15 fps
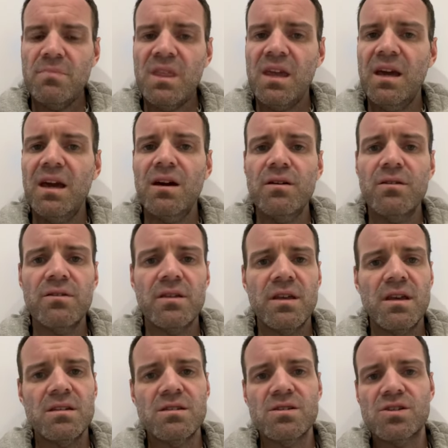Health
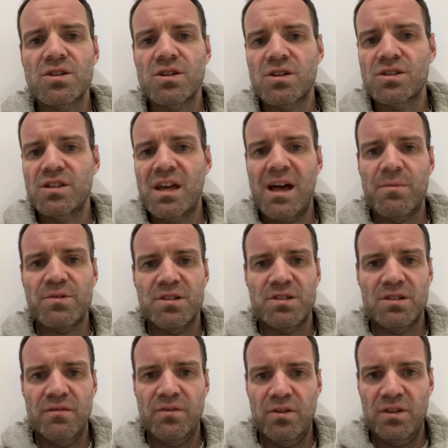isn't just the
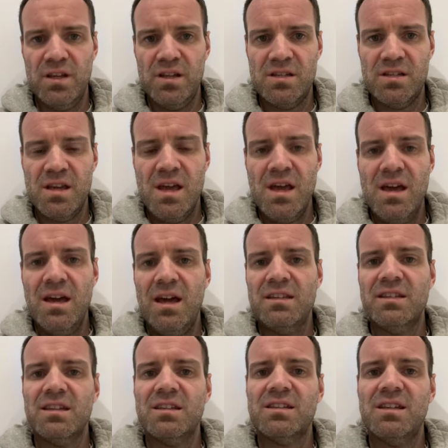absence of illness,
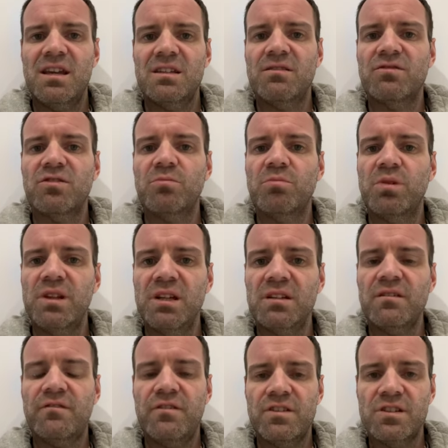it's a state of complete
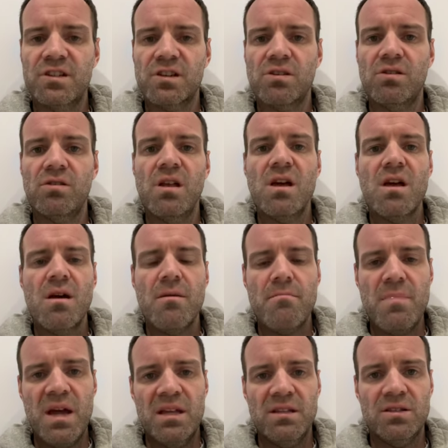physical,
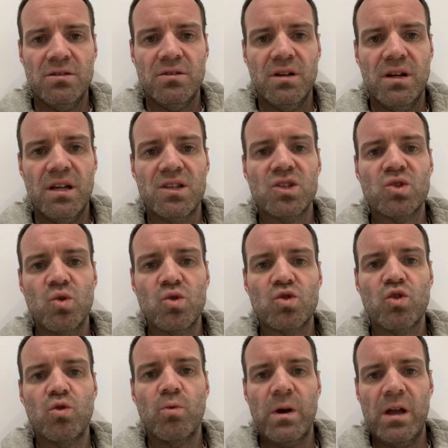mental, and
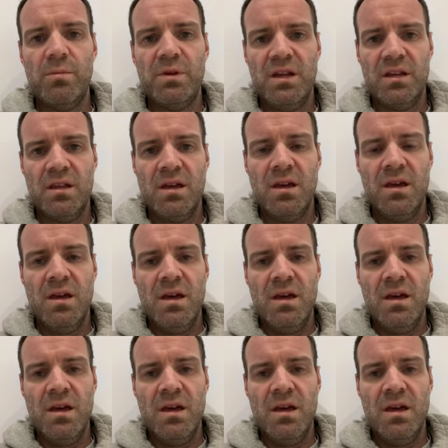social well-being.